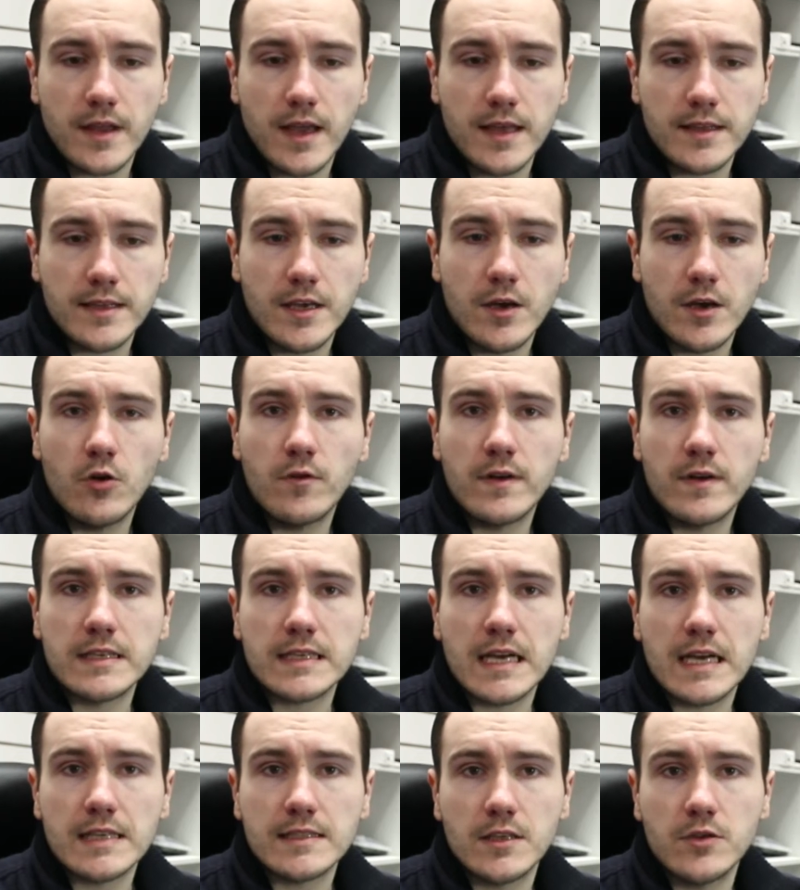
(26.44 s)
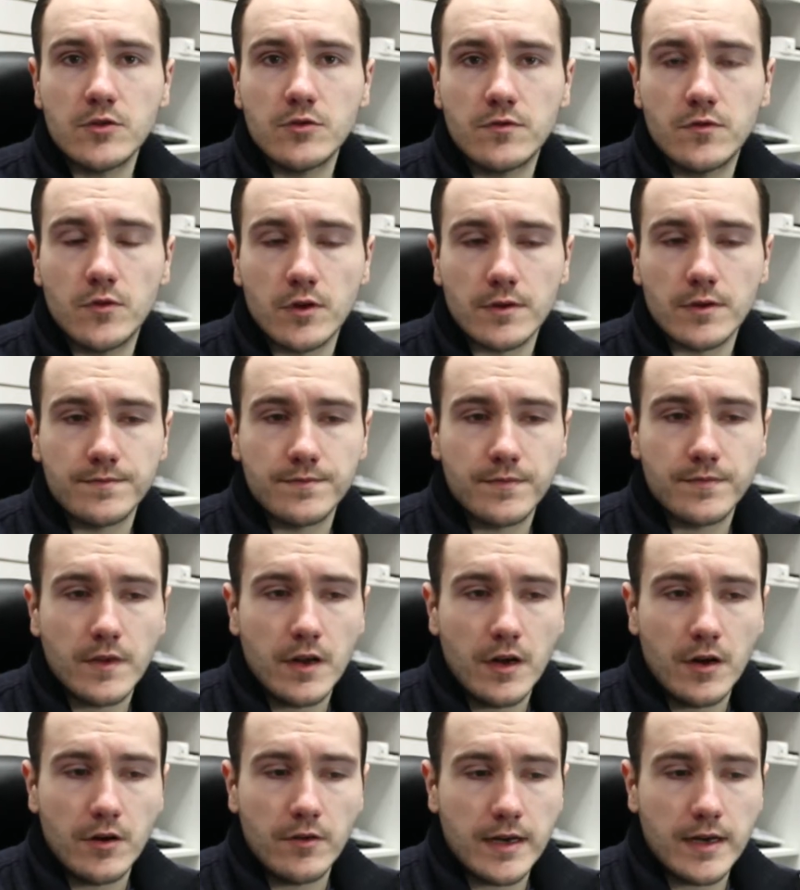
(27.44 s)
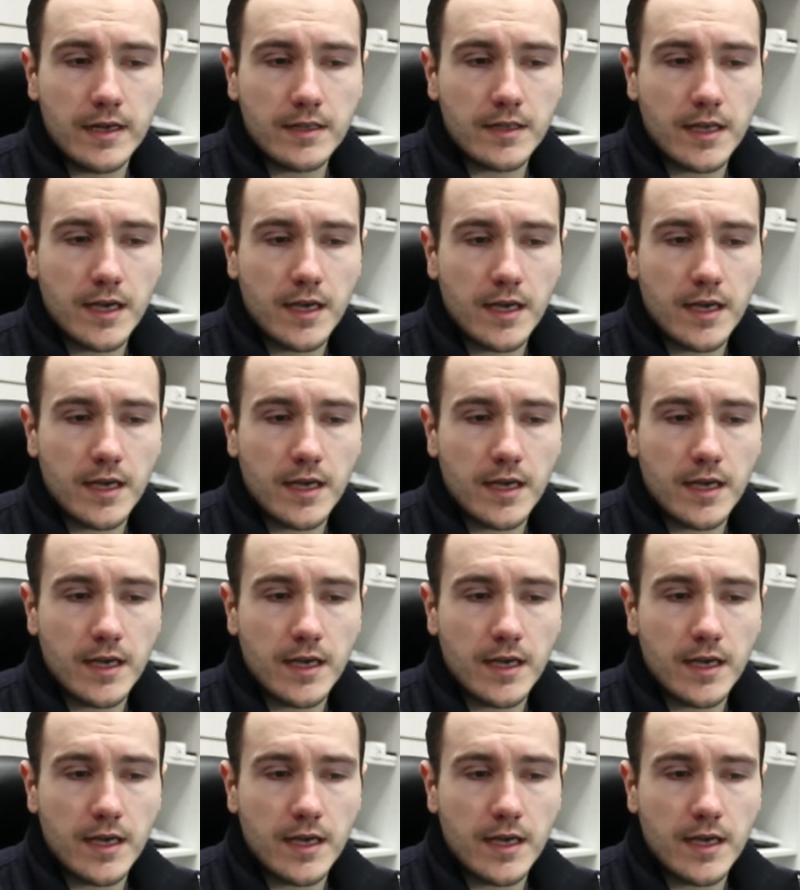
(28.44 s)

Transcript: he always has a new phone, right?